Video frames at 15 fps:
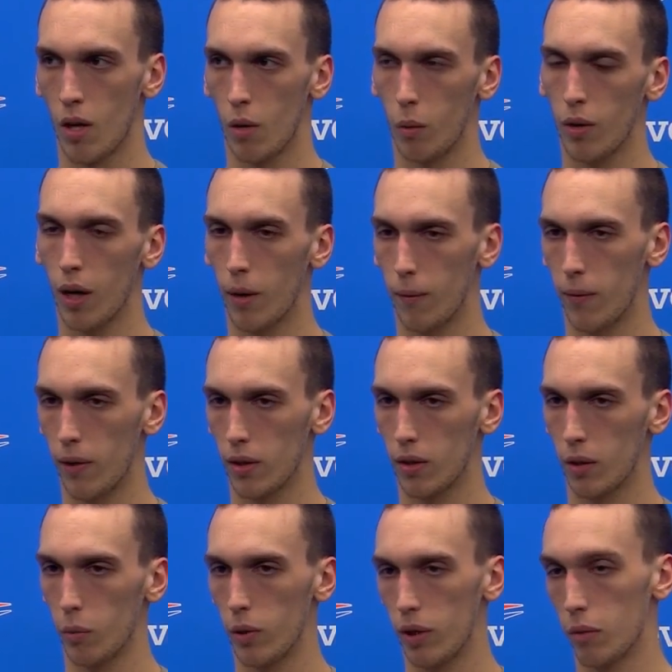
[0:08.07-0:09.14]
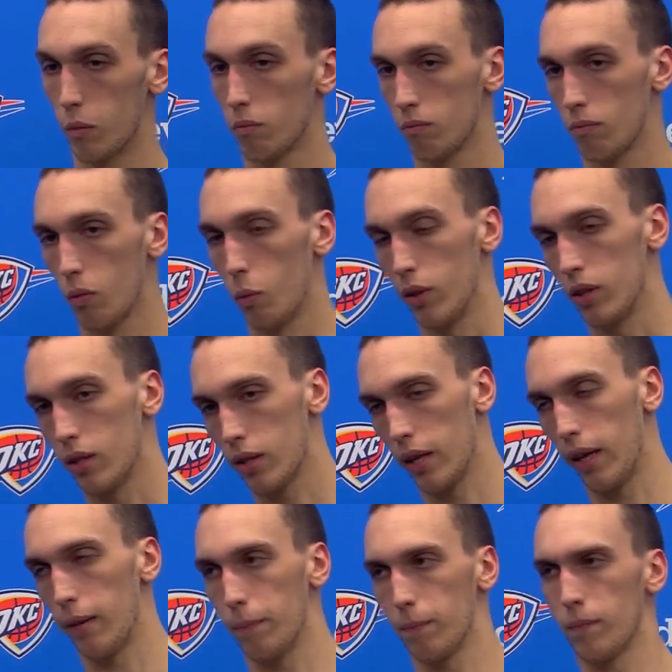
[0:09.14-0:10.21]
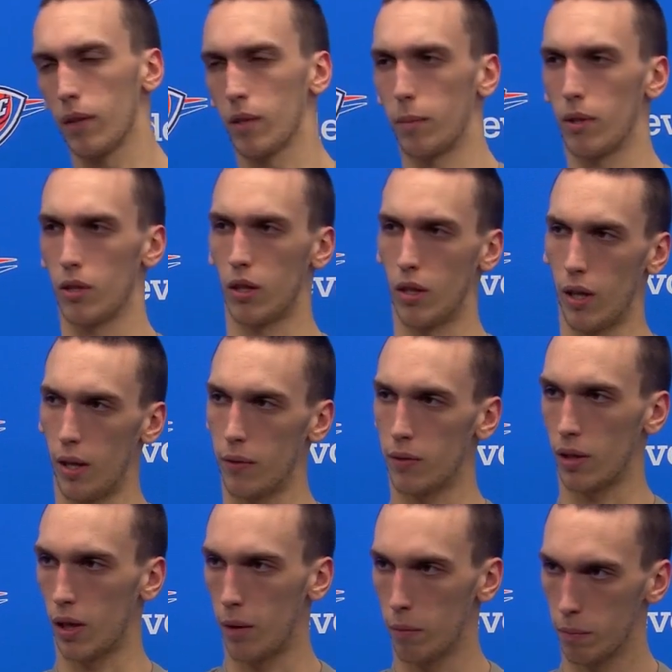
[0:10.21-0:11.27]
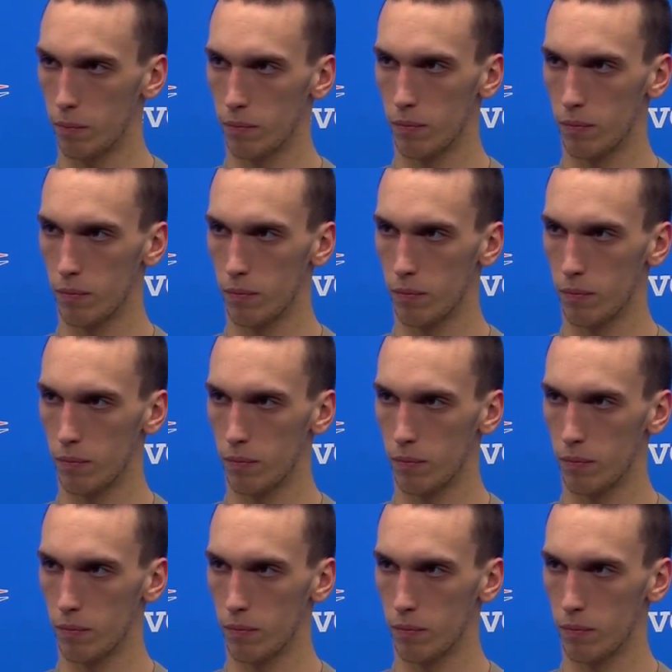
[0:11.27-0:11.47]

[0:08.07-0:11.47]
We kind of felt that we can win this game, especially at halftime.